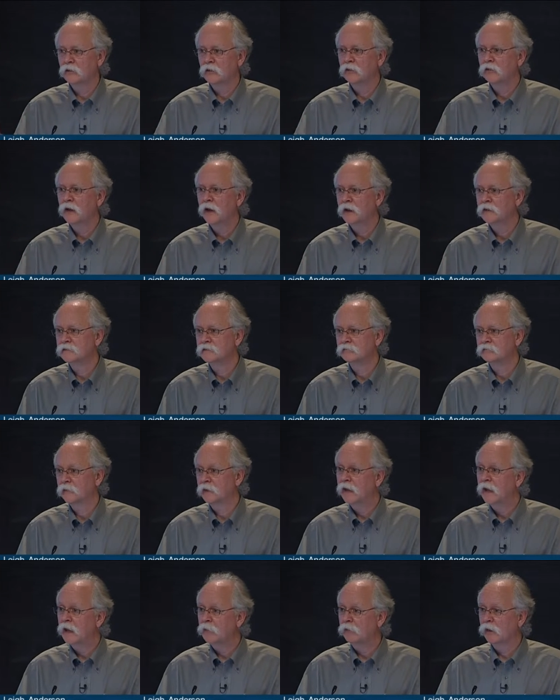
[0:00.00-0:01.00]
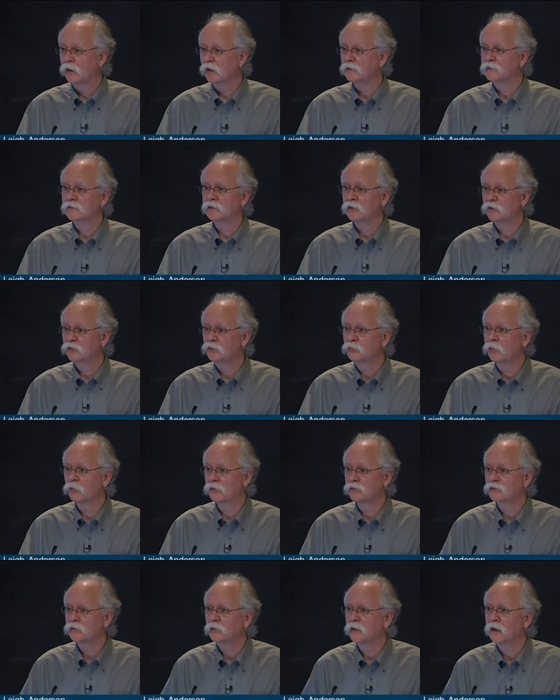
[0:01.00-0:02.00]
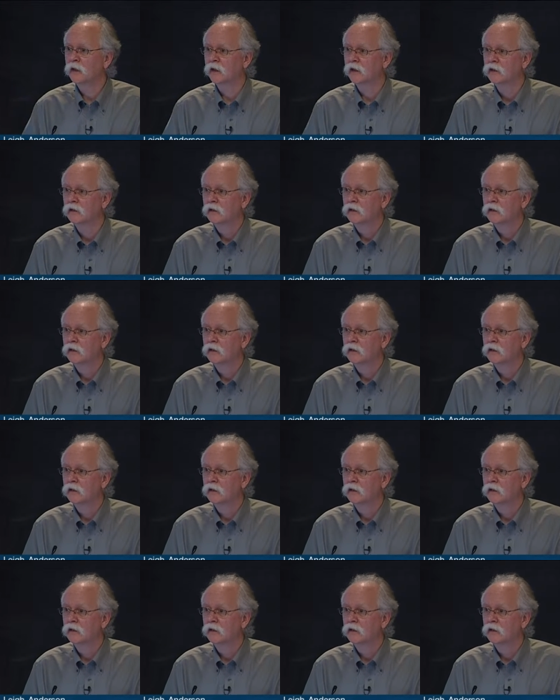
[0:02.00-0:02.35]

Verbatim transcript: all kinds of metabolites in newborn screening